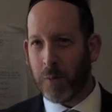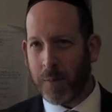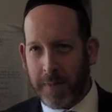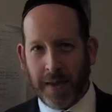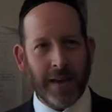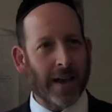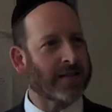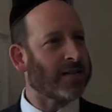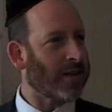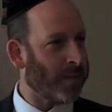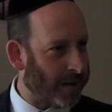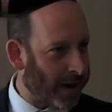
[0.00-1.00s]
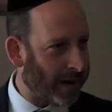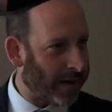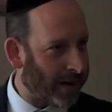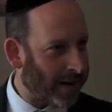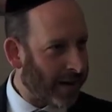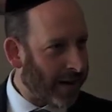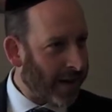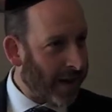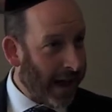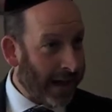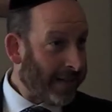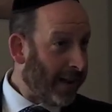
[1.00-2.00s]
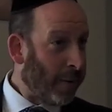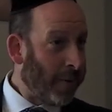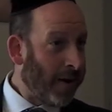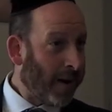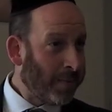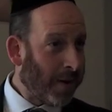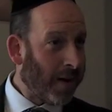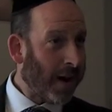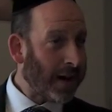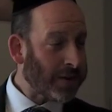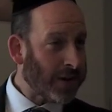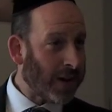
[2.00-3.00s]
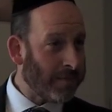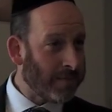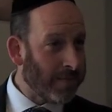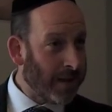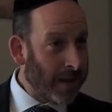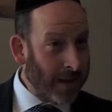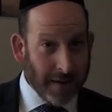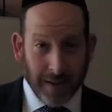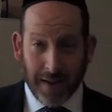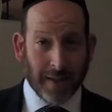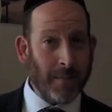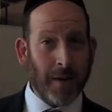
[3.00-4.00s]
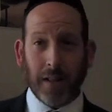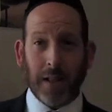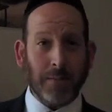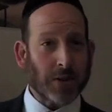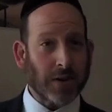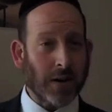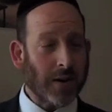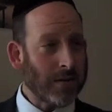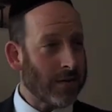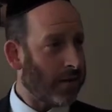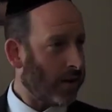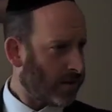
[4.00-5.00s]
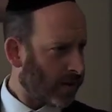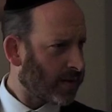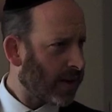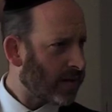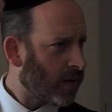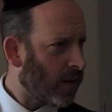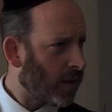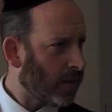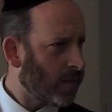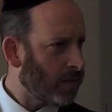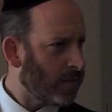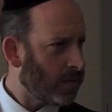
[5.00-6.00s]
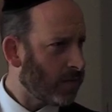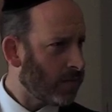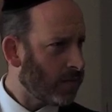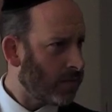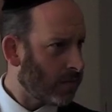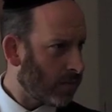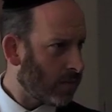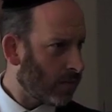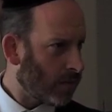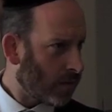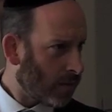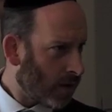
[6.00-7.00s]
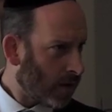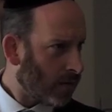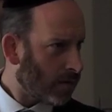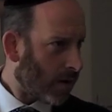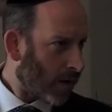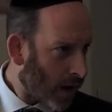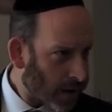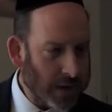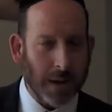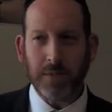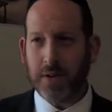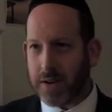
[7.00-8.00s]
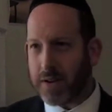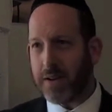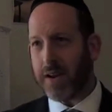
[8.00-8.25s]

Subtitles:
were being exterminated. And here we are, Baruch Hashem, in the middle, I'm sure, successful offer. Yeah, Baruch Hashem, good.